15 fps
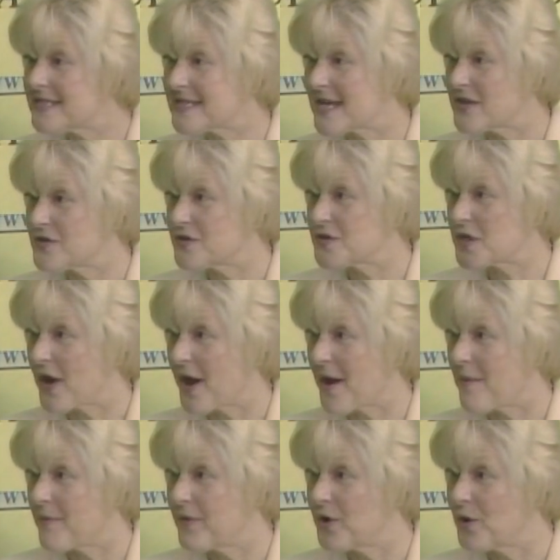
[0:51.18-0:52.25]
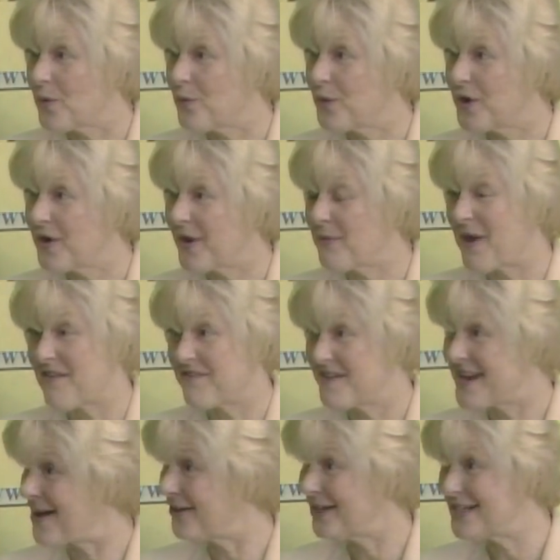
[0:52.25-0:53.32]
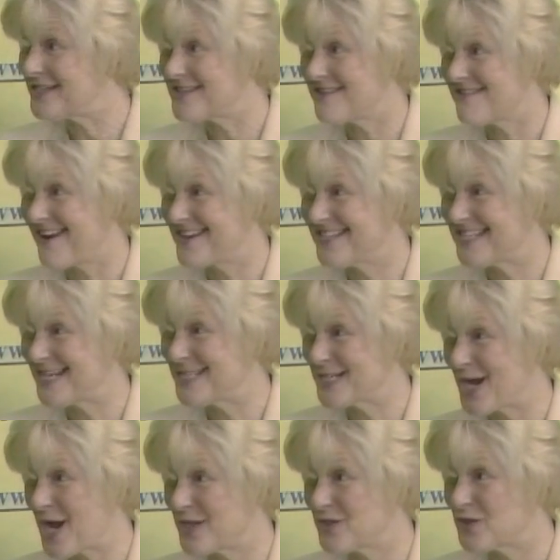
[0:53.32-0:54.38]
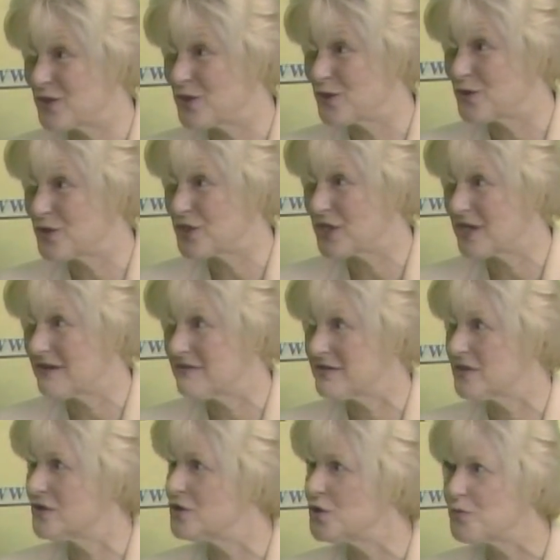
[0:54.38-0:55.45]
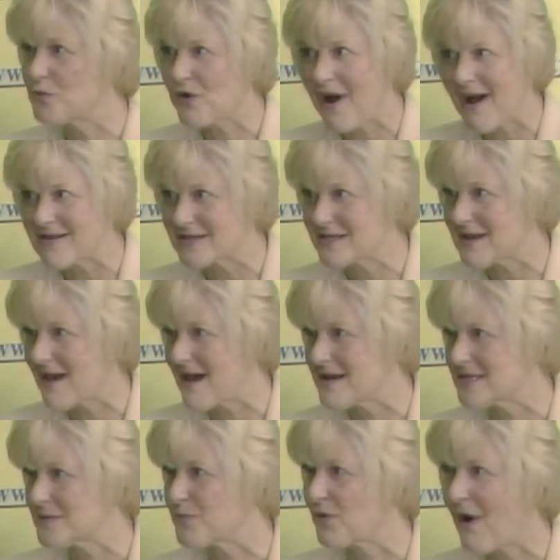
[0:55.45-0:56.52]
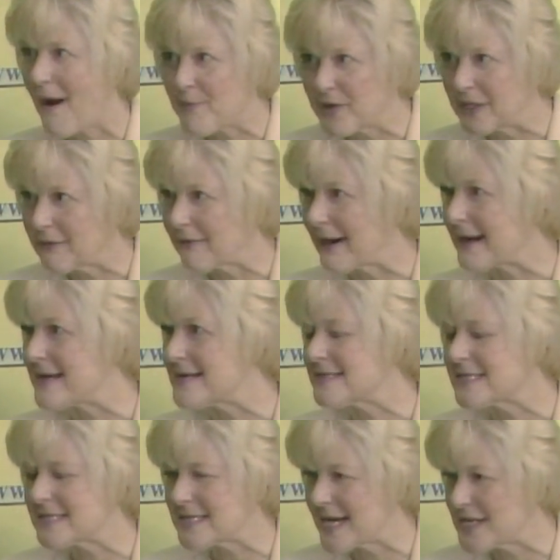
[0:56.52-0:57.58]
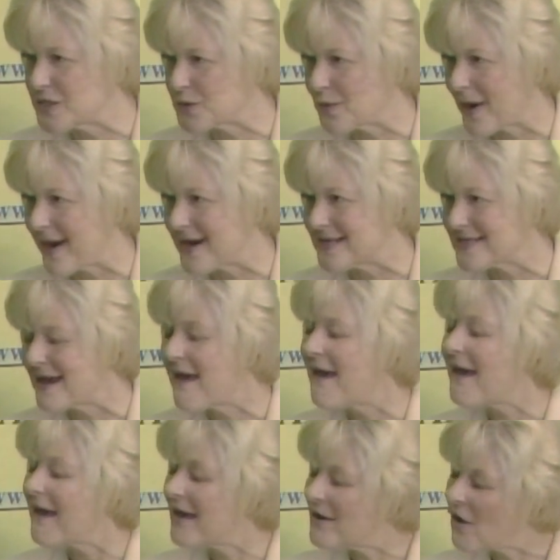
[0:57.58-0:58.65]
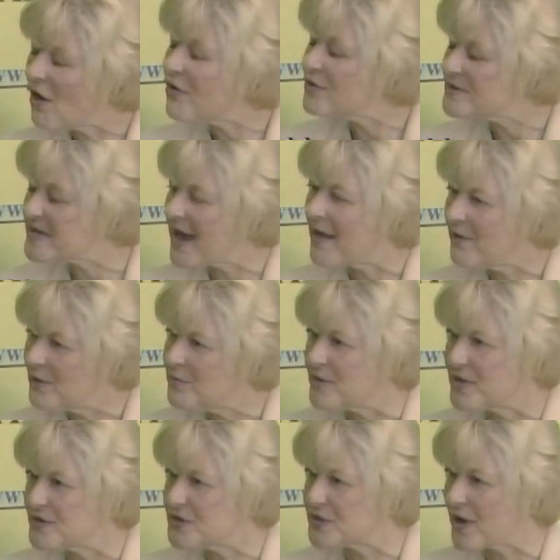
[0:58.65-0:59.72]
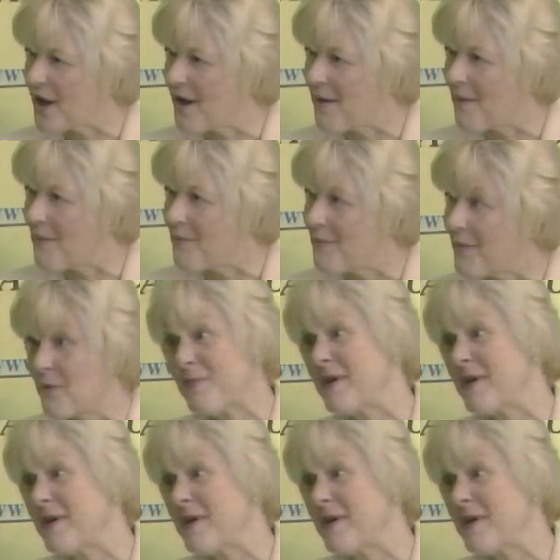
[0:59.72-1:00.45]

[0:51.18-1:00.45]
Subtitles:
centers, you know, we have fidelity to the United States Constitution, to due process, property rights, states' rights, and all those elements are